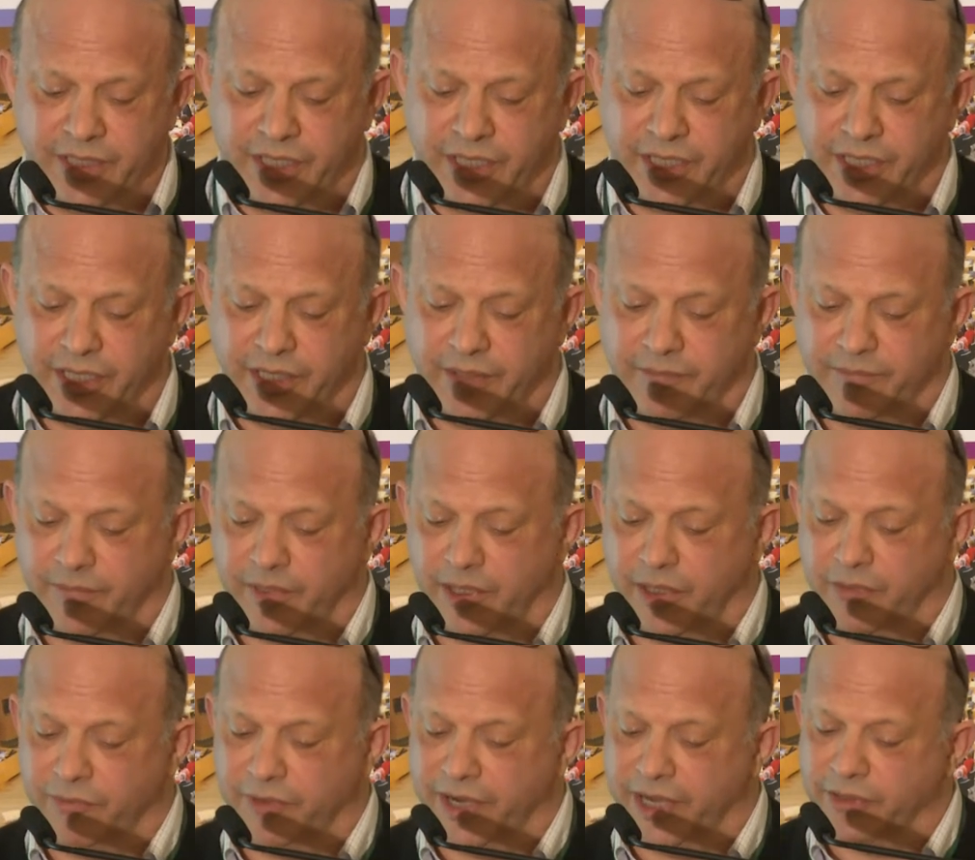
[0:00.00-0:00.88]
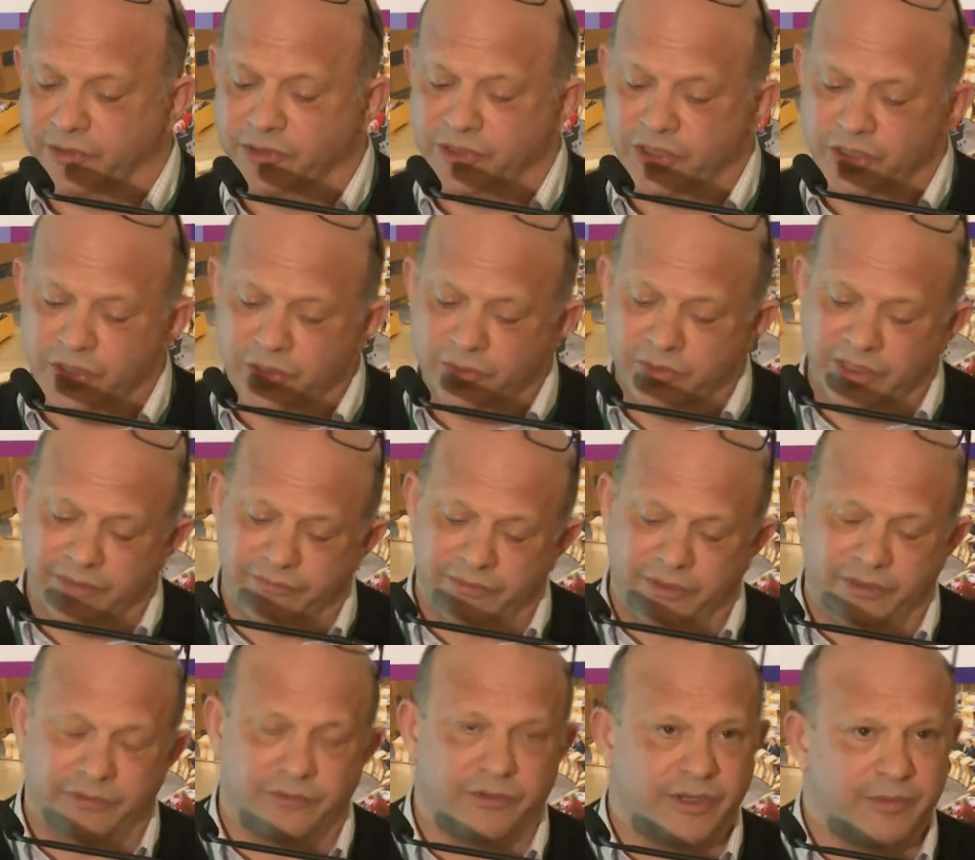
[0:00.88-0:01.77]
um, around two in
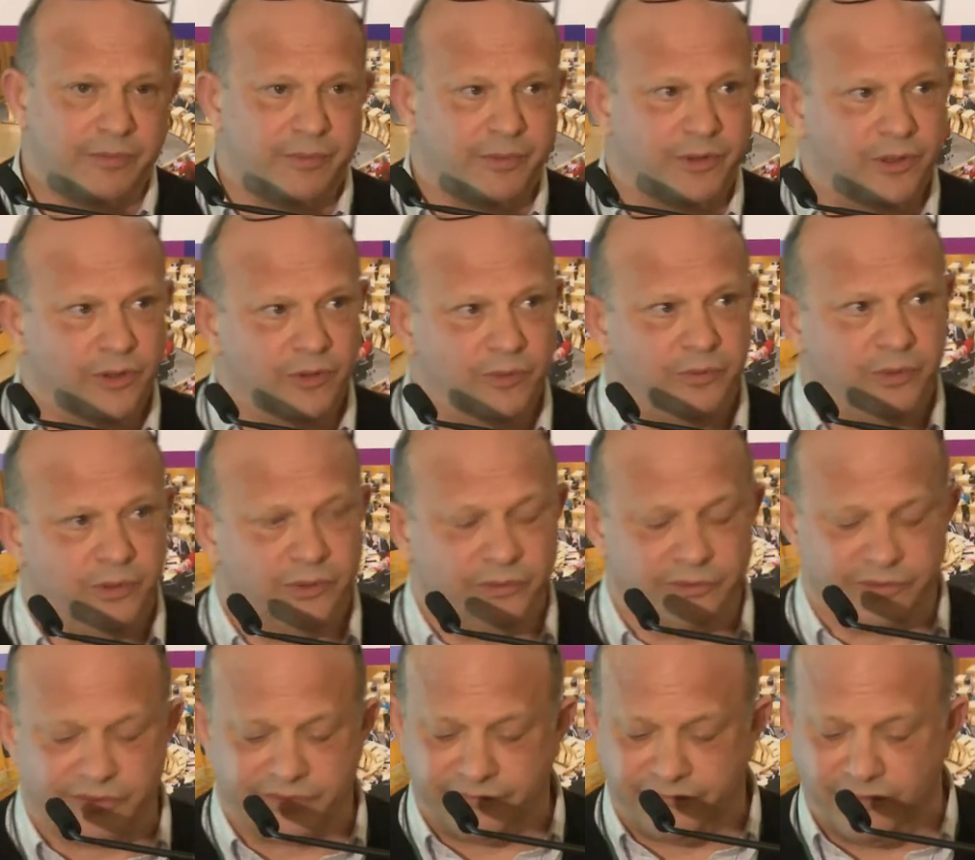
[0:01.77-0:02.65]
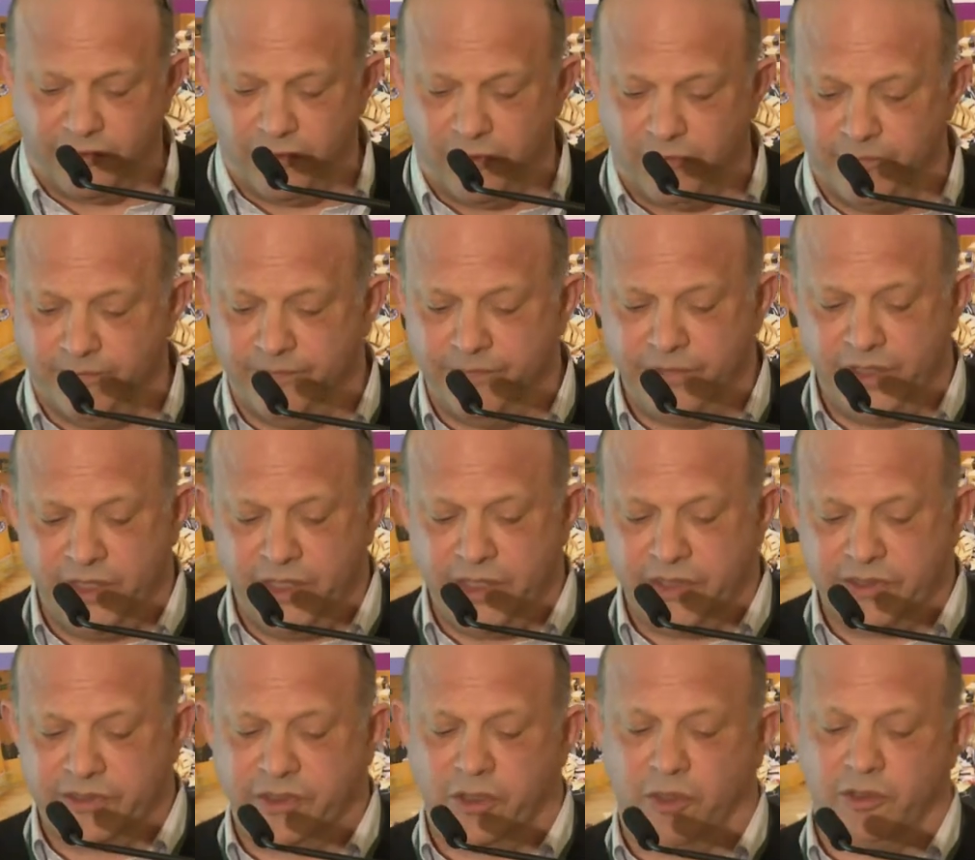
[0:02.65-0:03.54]
every three pupils from
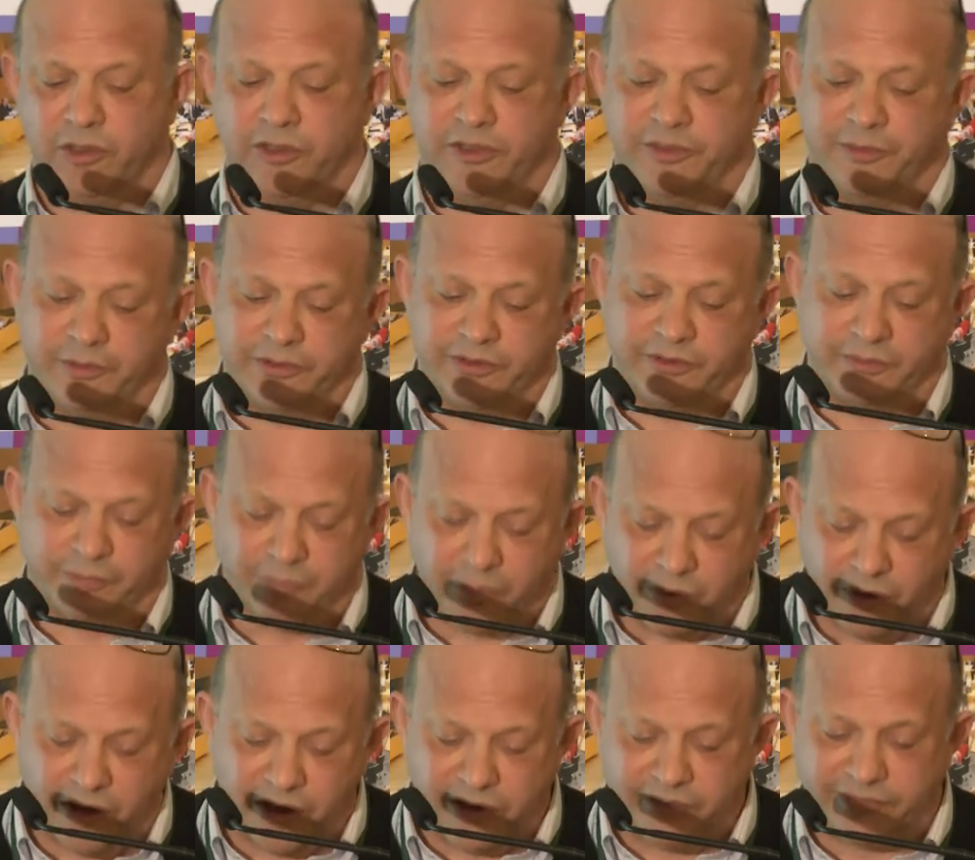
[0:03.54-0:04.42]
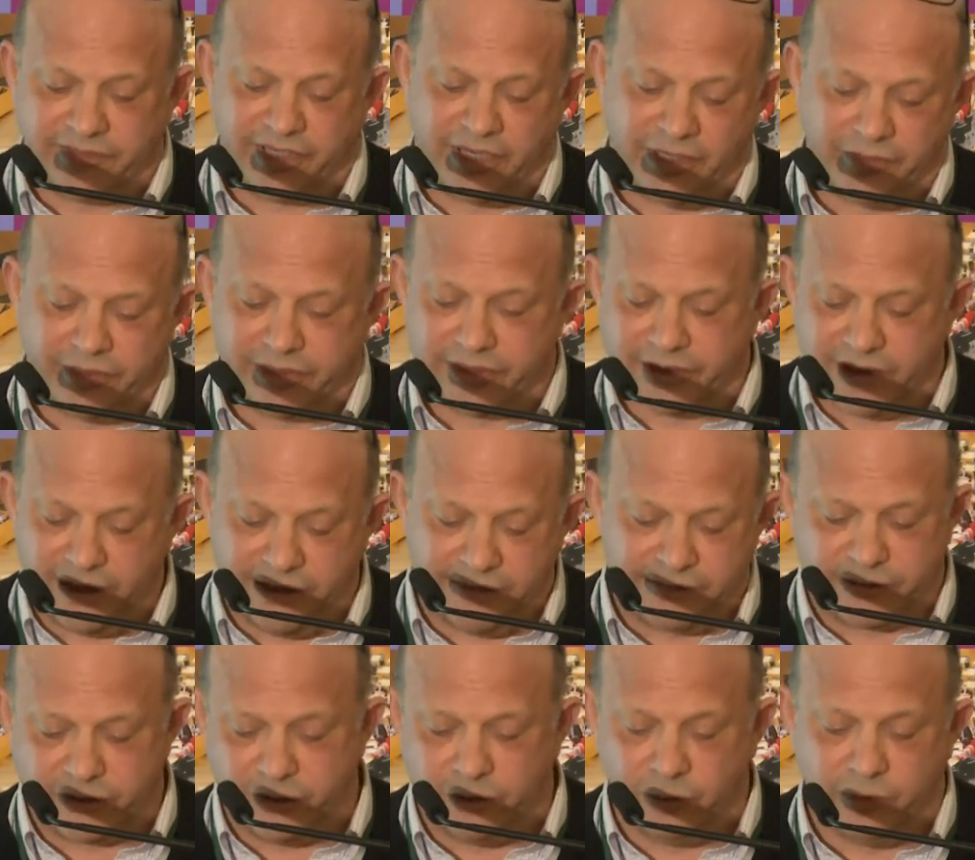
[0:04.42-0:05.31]
Scotland's most deprived areas leave
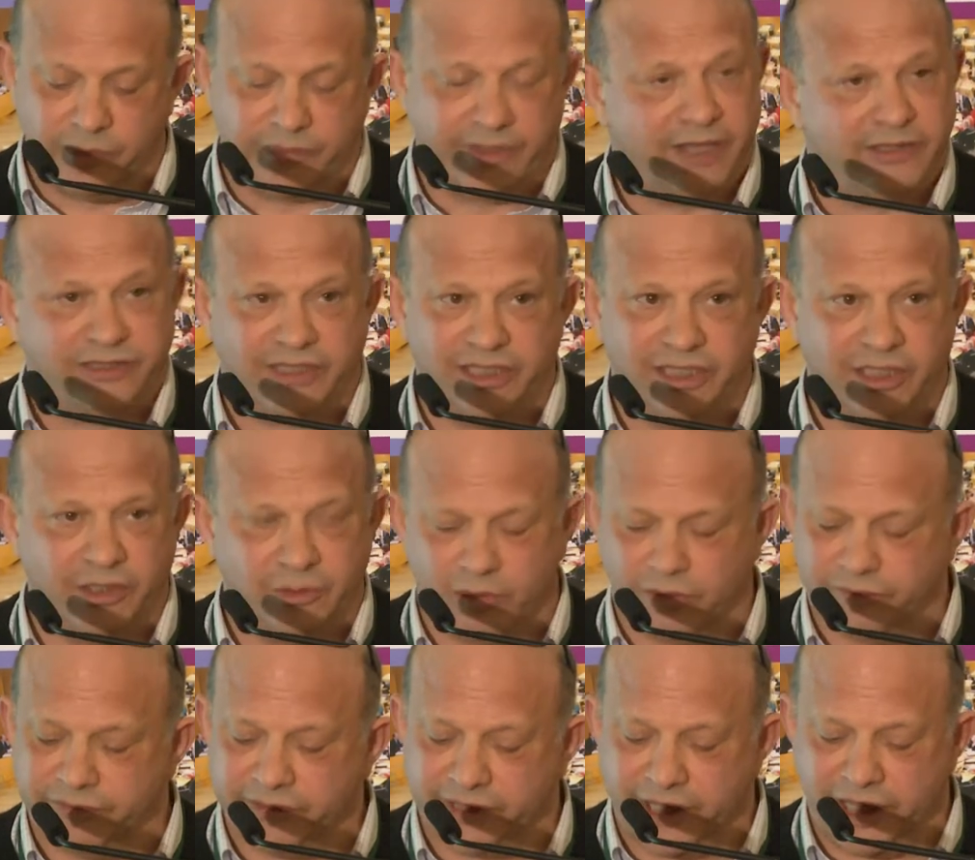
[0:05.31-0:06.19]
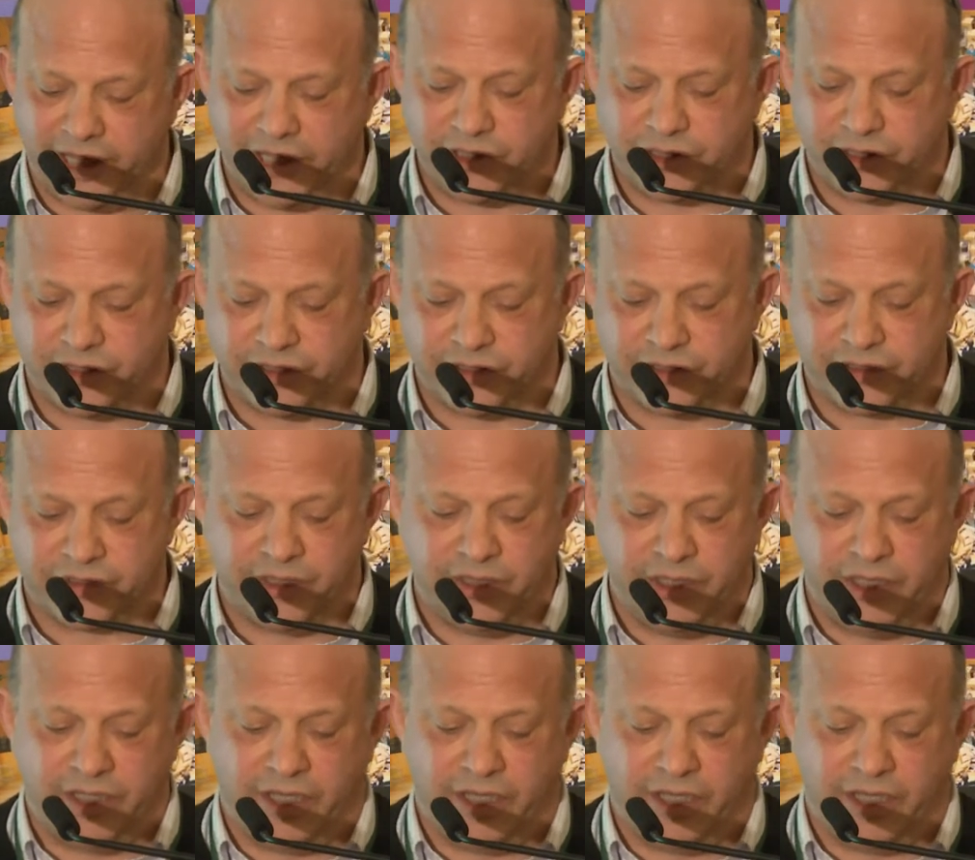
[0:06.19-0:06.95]
school without any qualifications.